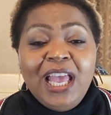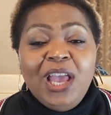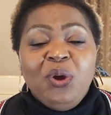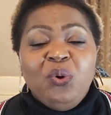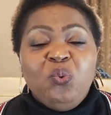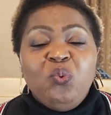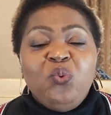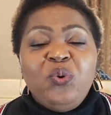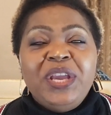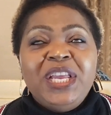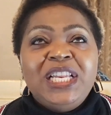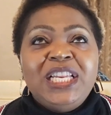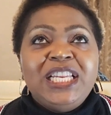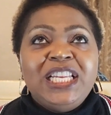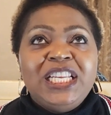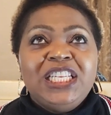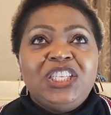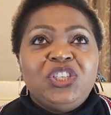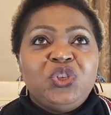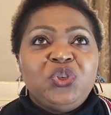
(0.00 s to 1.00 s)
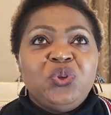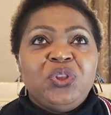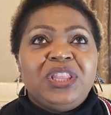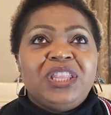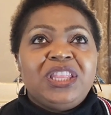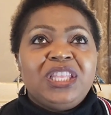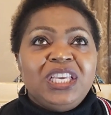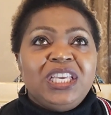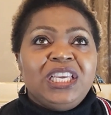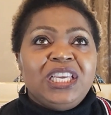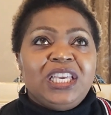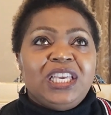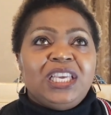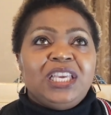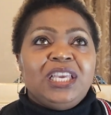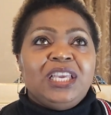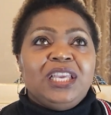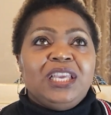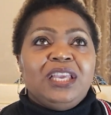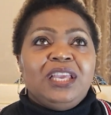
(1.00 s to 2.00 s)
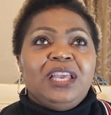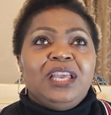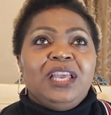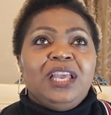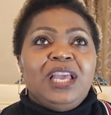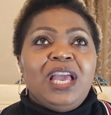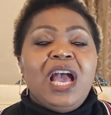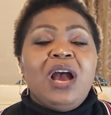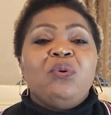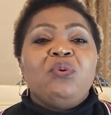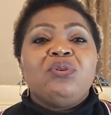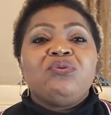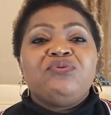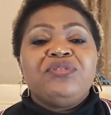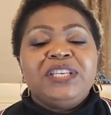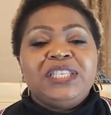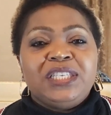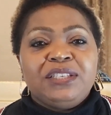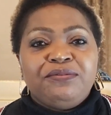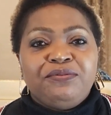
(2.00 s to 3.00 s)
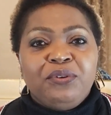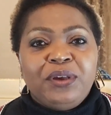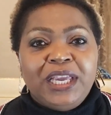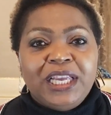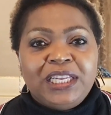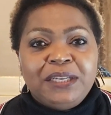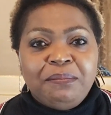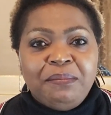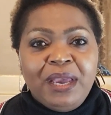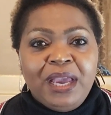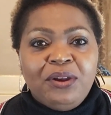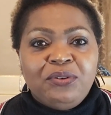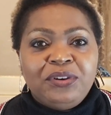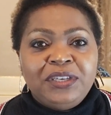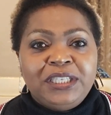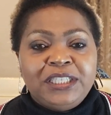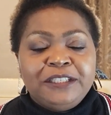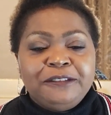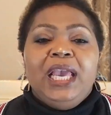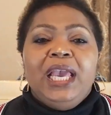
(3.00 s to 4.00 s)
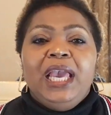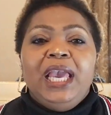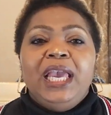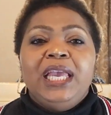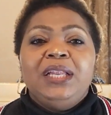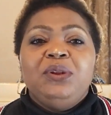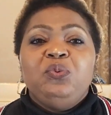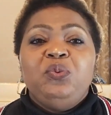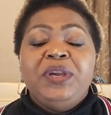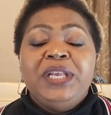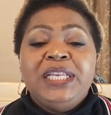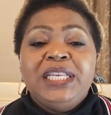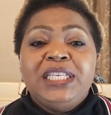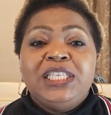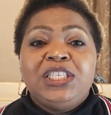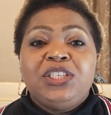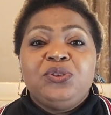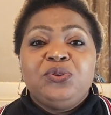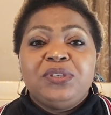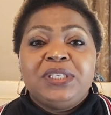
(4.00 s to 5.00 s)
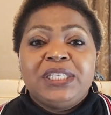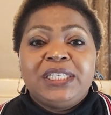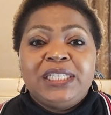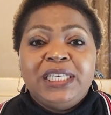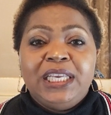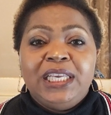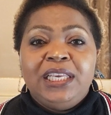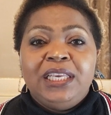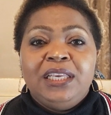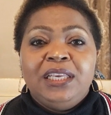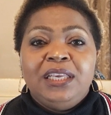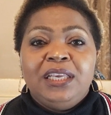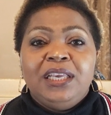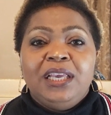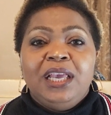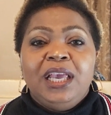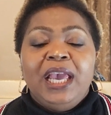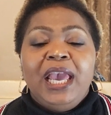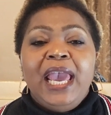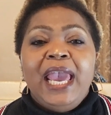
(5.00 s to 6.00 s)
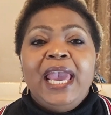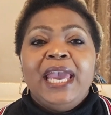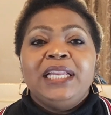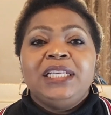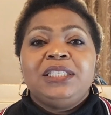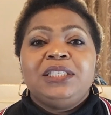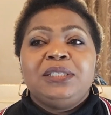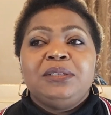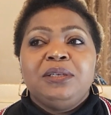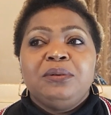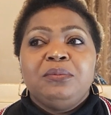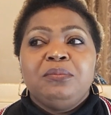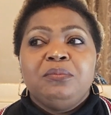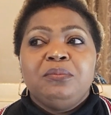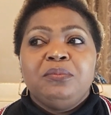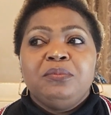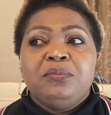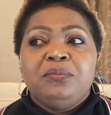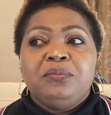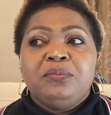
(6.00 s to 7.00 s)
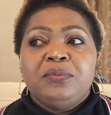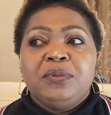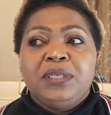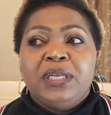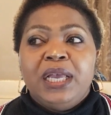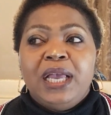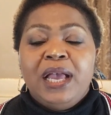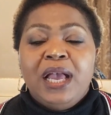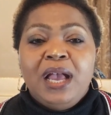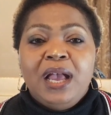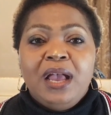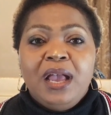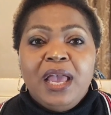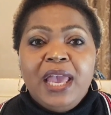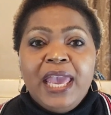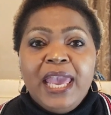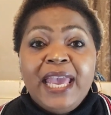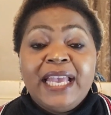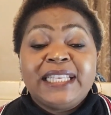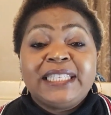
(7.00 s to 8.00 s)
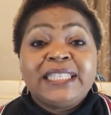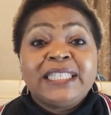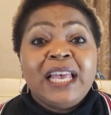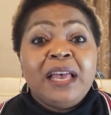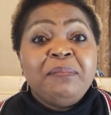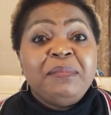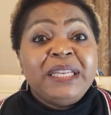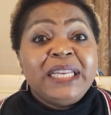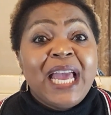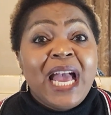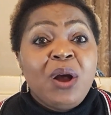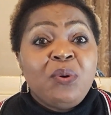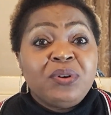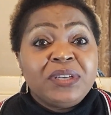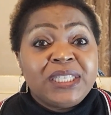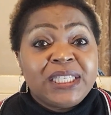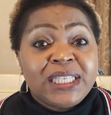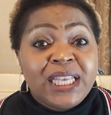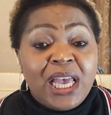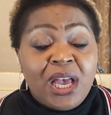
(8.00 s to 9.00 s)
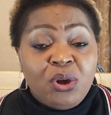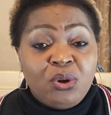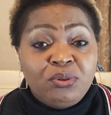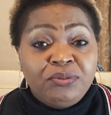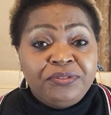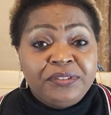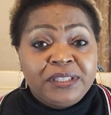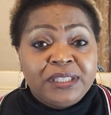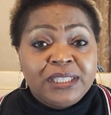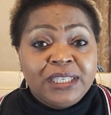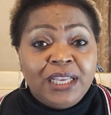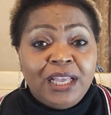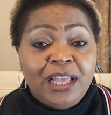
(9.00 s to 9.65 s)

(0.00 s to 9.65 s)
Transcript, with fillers: We need to think our reasons for getting married, and we need to see and examine ourselves